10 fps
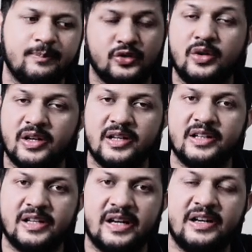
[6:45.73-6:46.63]
so you can
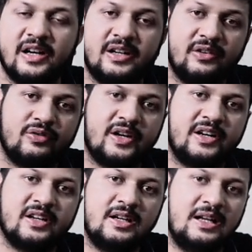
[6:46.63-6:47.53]
create
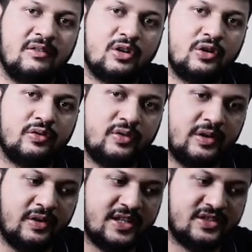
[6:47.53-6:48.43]
different level of
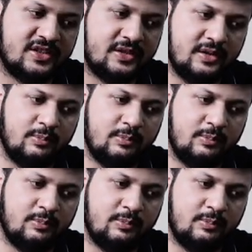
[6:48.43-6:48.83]
events